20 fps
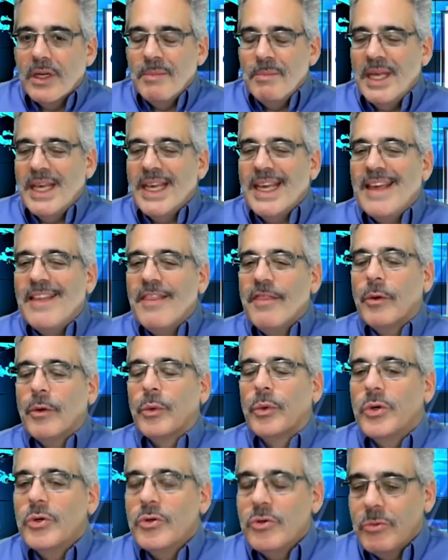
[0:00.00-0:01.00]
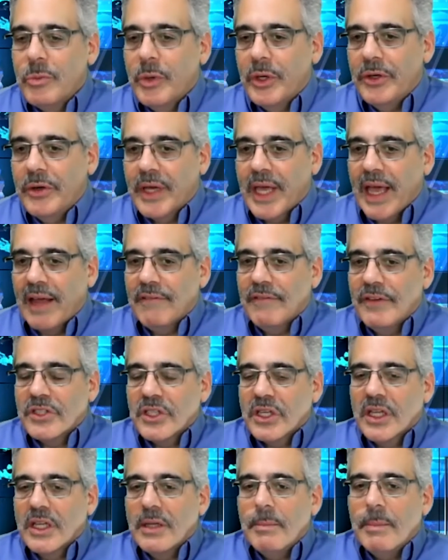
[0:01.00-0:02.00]
being in the room when you can't
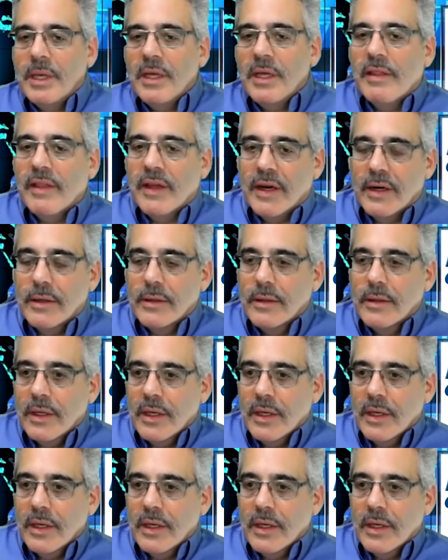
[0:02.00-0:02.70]
physically be there,